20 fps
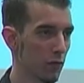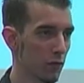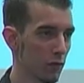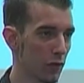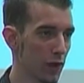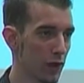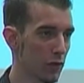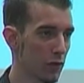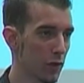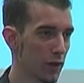
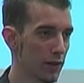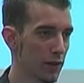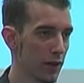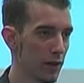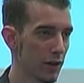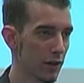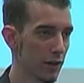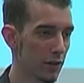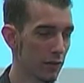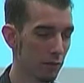write a quick
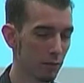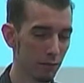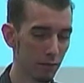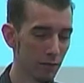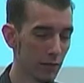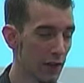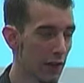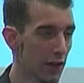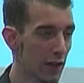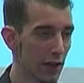letter.
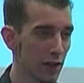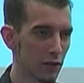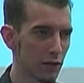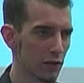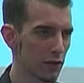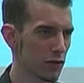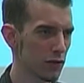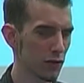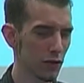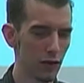
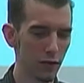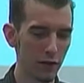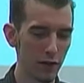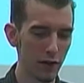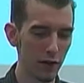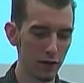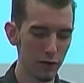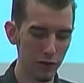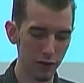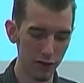
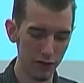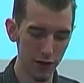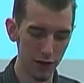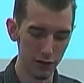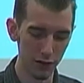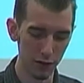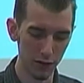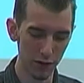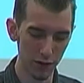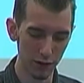They all usually
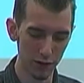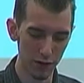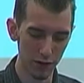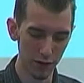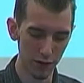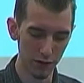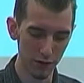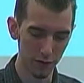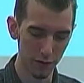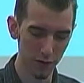take
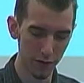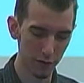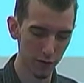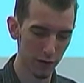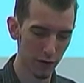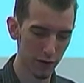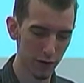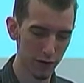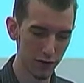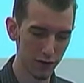250 to 300
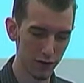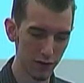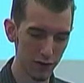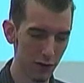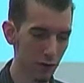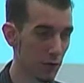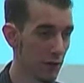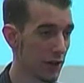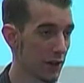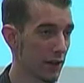words. It's
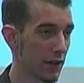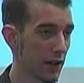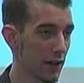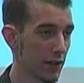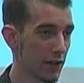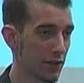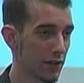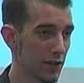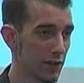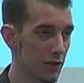quick,
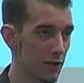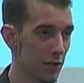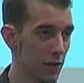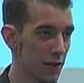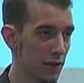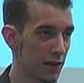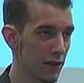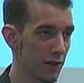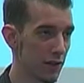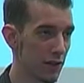and it's an easy way
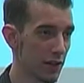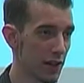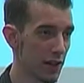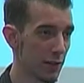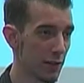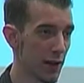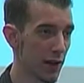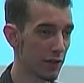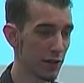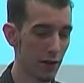to get the
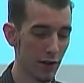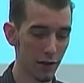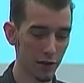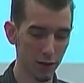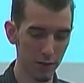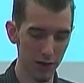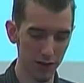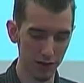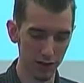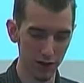name out there and
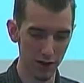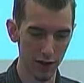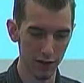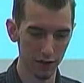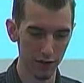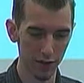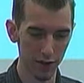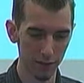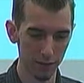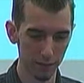the message
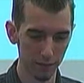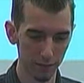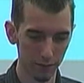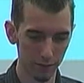out there.